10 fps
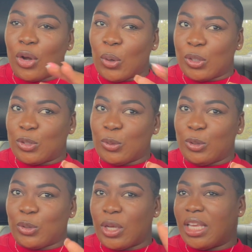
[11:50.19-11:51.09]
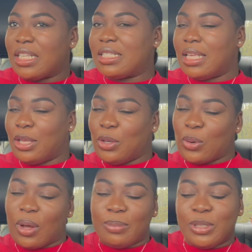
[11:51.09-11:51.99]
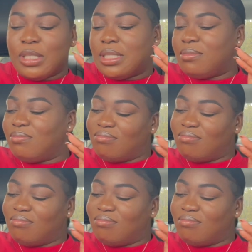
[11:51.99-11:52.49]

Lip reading: or 2 drinks and I'm just